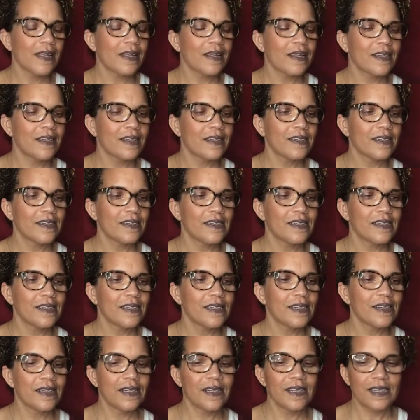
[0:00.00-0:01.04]

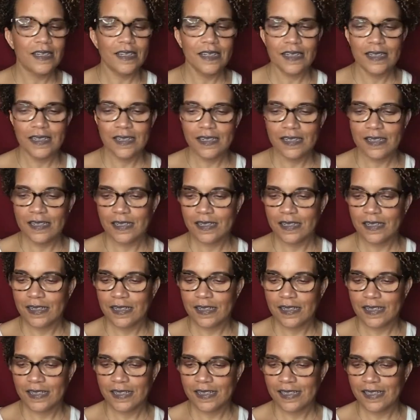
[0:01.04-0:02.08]

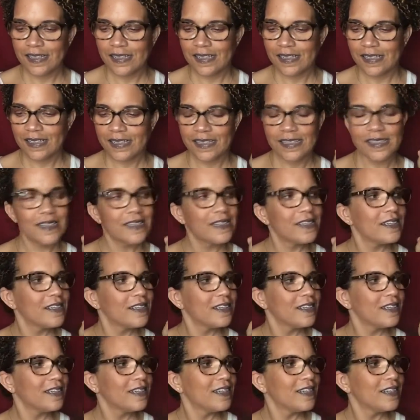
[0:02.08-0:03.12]

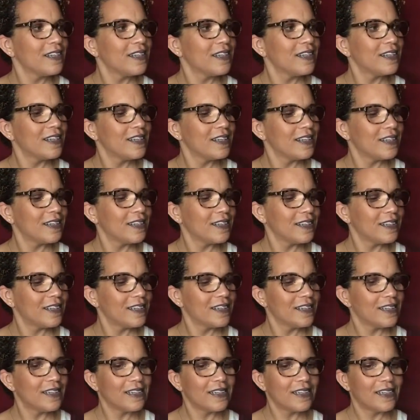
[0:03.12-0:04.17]

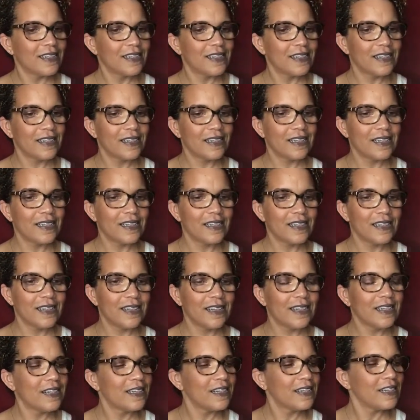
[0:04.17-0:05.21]

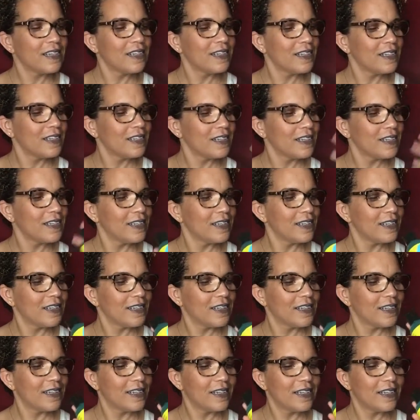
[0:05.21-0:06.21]
No words are spoken by the person on screen.